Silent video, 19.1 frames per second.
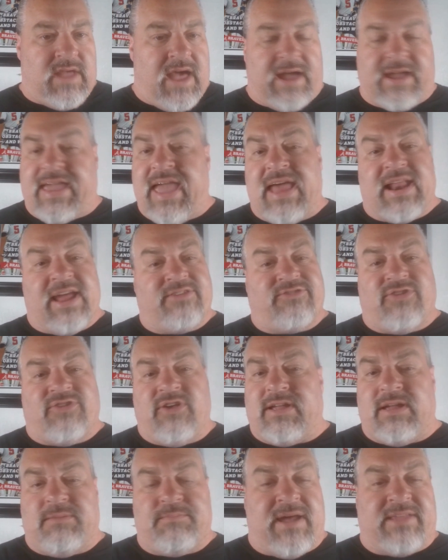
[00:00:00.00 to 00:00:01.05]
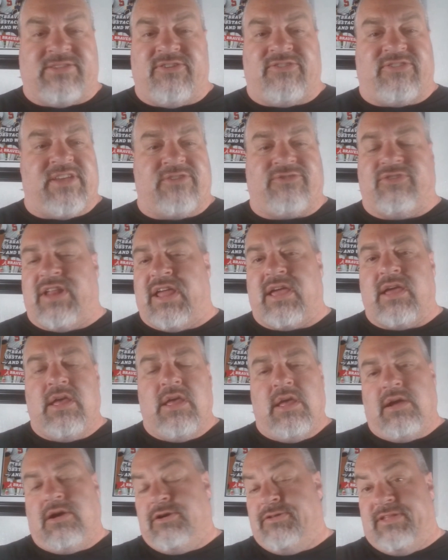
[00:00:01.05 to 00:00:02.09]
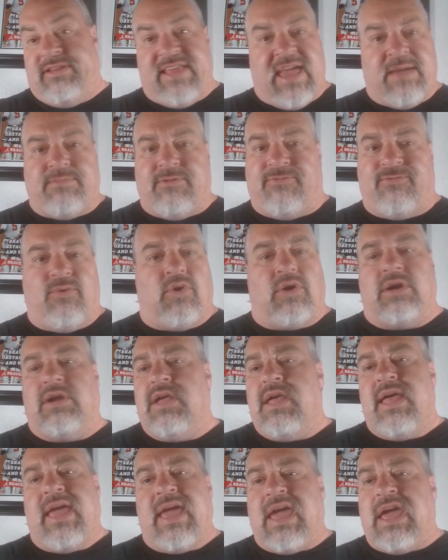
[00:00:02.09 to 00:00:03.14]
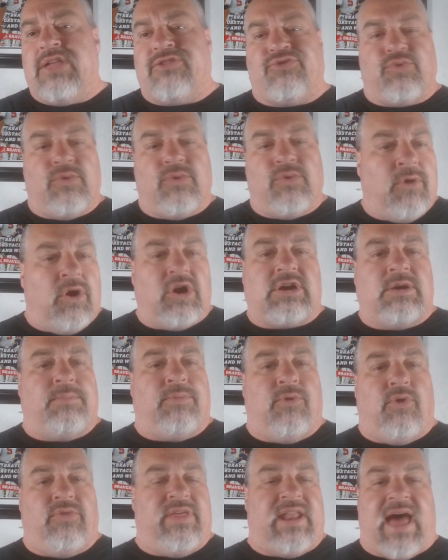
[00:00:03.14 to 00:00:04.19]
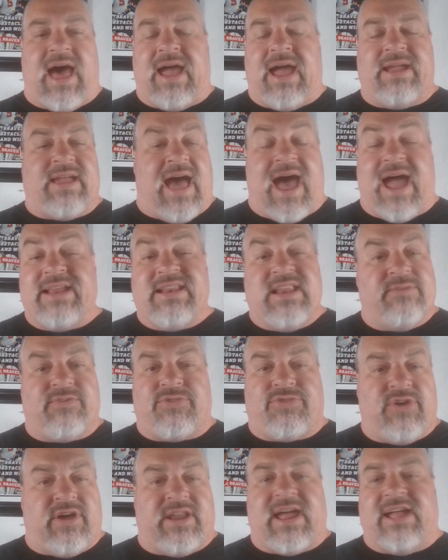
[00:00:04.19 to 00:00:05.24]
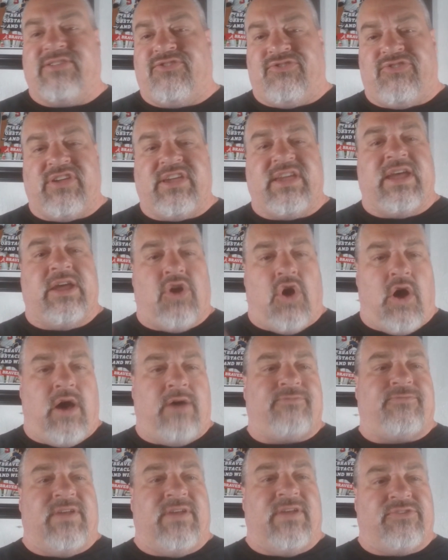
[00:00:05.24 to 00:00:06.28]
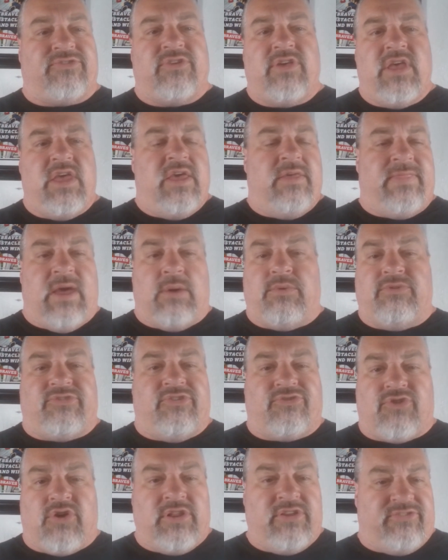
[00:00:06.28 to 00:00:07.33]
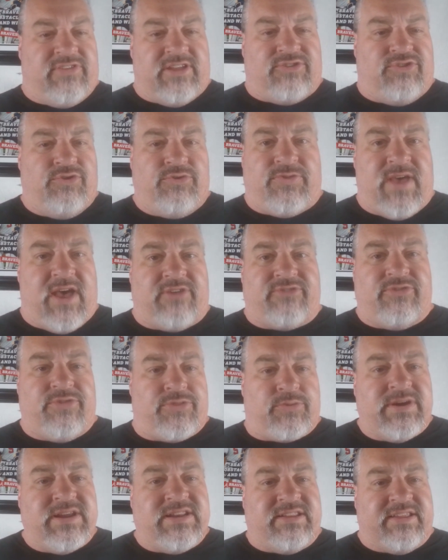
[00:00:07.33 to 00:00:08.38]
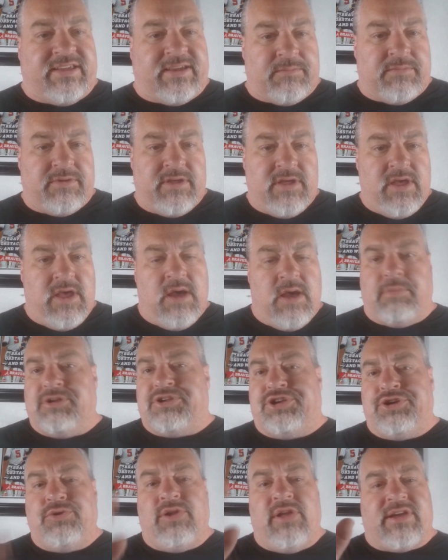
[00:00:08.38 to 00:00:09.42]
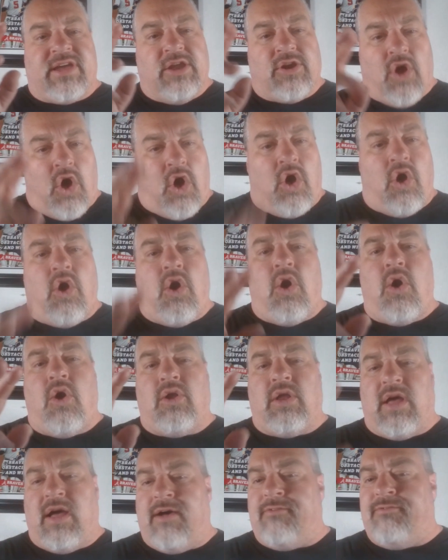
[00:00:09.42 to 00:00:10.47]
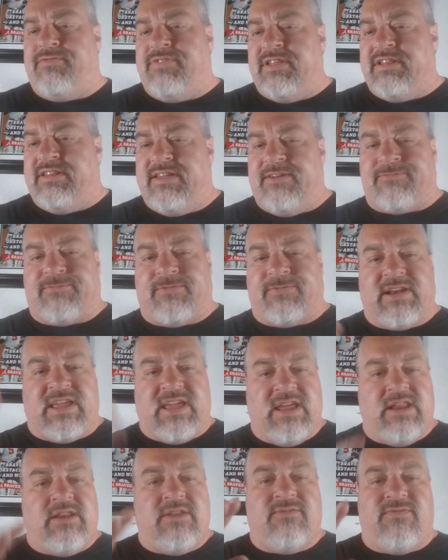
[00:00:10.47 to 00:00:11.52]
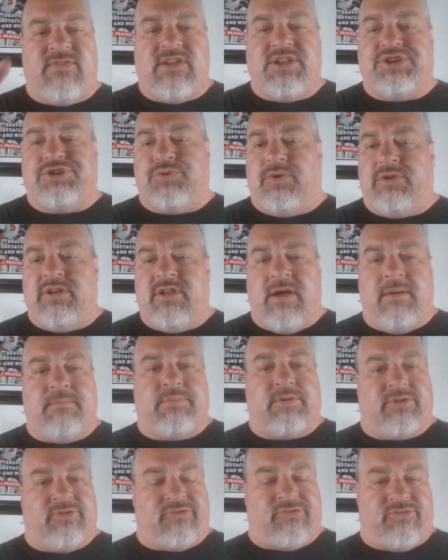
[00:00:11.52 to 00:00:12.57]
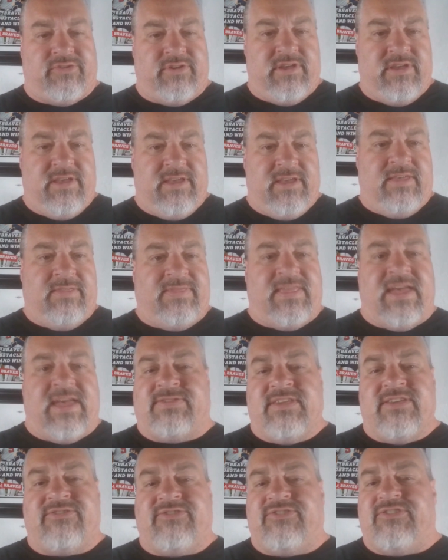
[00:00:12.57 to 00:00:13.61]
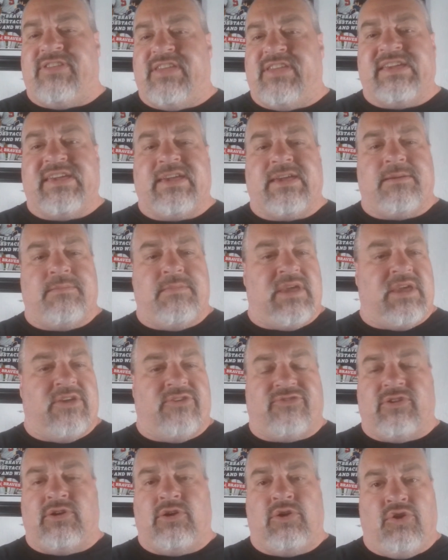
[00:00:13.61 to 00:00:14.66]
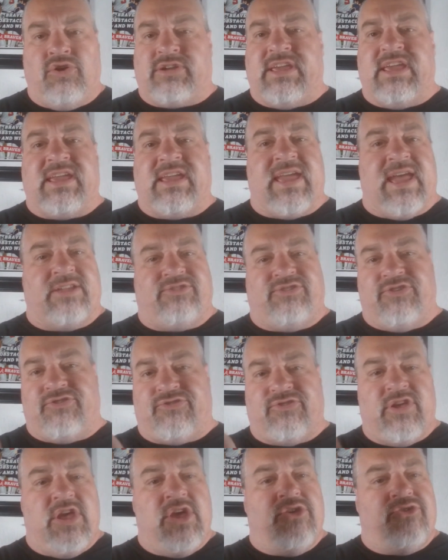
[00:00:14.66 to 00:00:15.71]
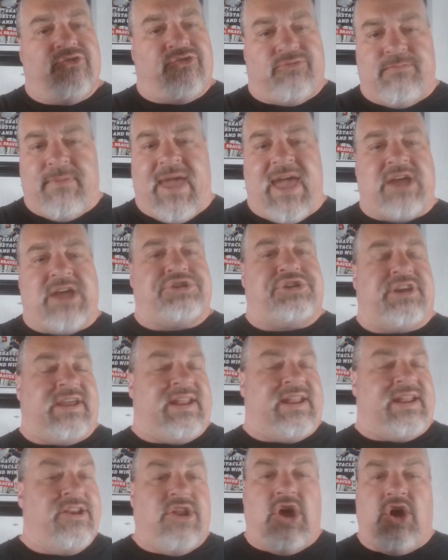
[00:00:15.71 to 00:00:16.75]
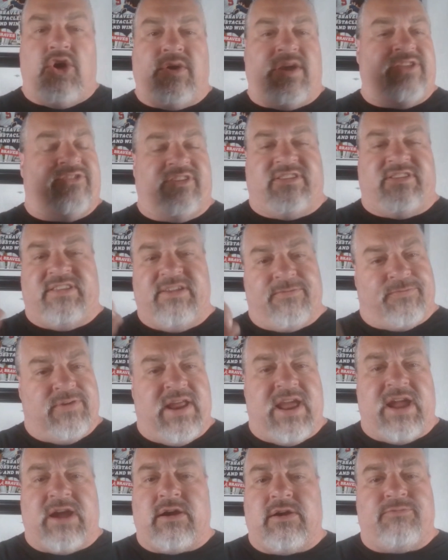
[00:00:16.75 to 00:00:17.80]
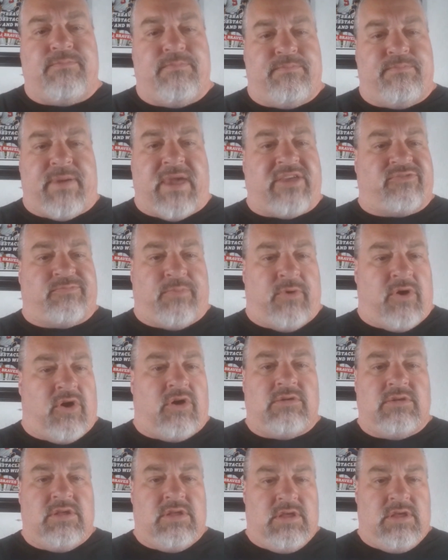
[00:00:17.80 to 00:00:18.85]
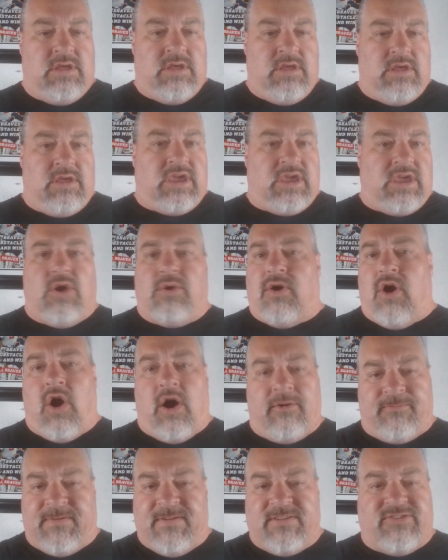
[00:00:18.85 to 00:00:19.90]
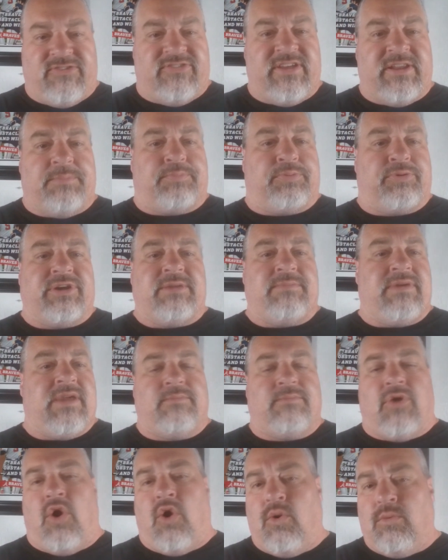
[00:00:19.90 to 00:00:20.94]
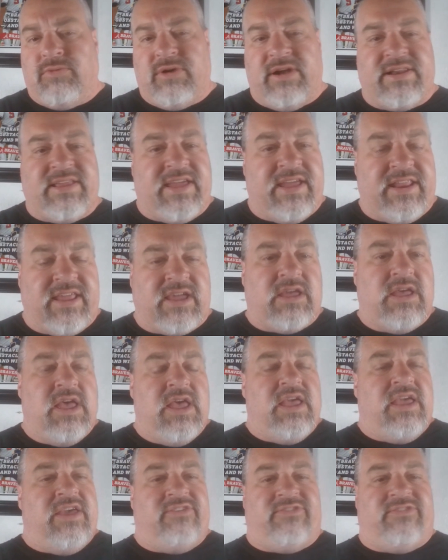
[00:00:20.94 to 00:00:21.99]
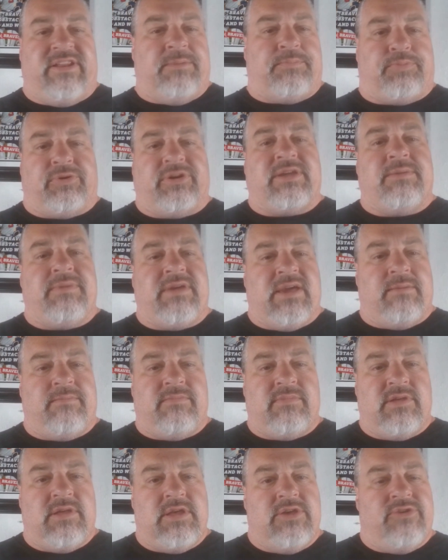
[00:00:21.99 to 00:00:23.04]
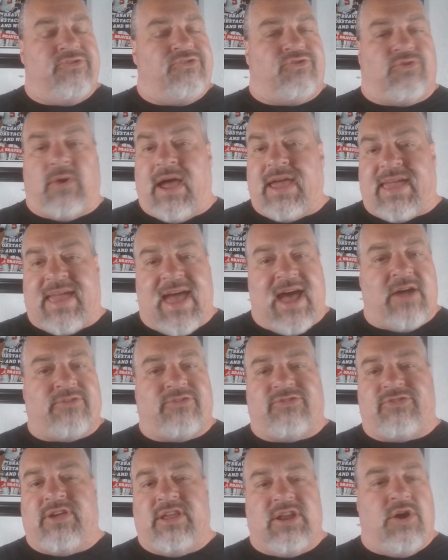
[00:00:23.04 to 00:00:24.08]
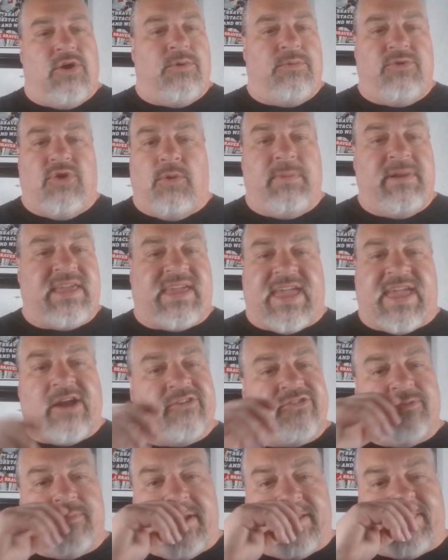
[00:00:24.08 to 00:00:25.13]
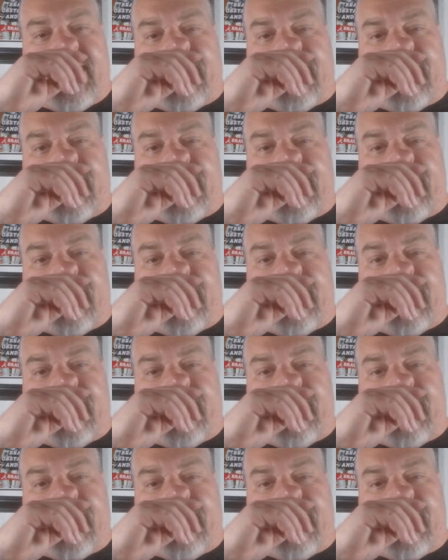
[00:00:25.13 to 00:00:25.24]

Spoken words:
Again, I talked about this yesterday or the day before. It's remarkable that I never thought I'd see an offense that was as good as that 2003 team. But you look at all of the different individual numbers that this team is looking at just smashing. And I know it's a different era of baseball. You know, offense is at a premium. Home run hitting is at a premium. Strikeouts, you know, nobody cares about